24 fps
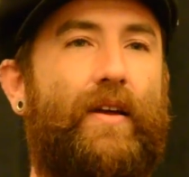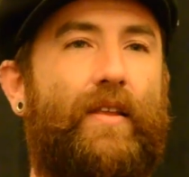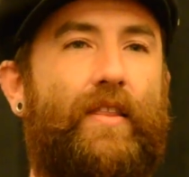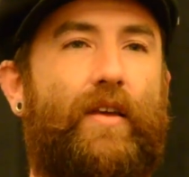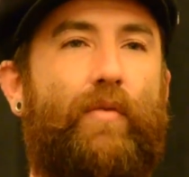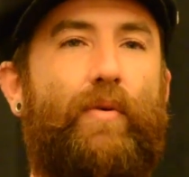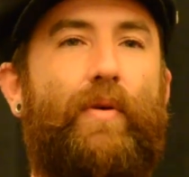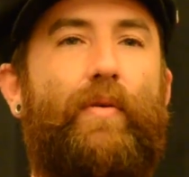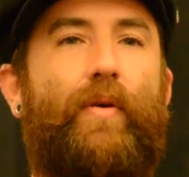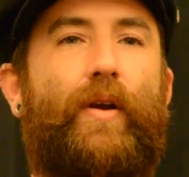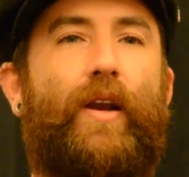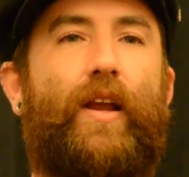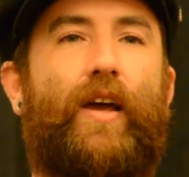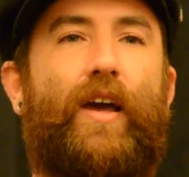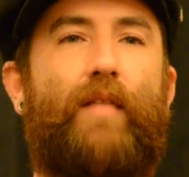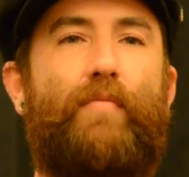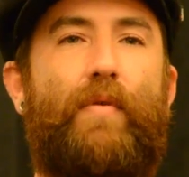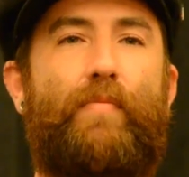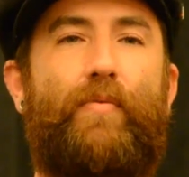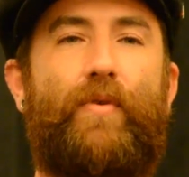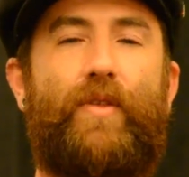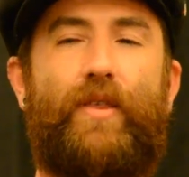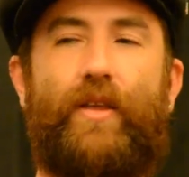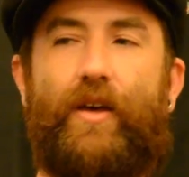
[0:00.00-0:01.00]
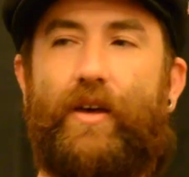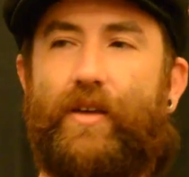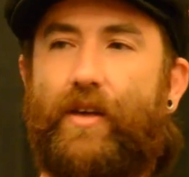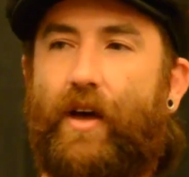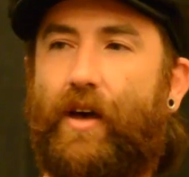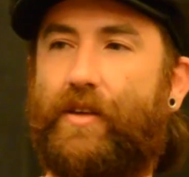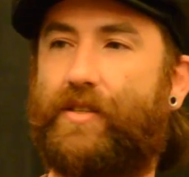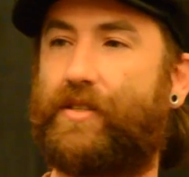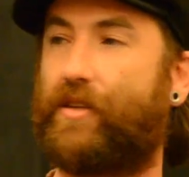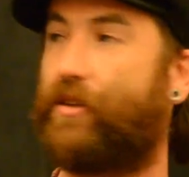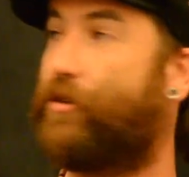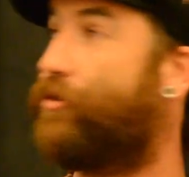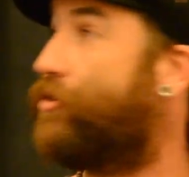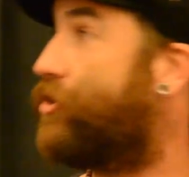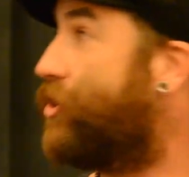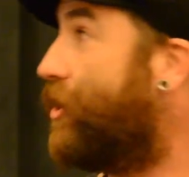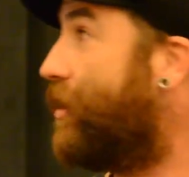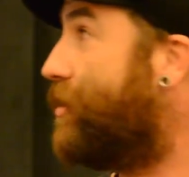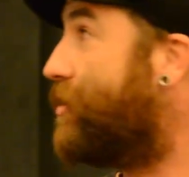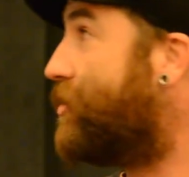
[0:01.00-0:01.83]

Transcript: we were going to come up with a solution.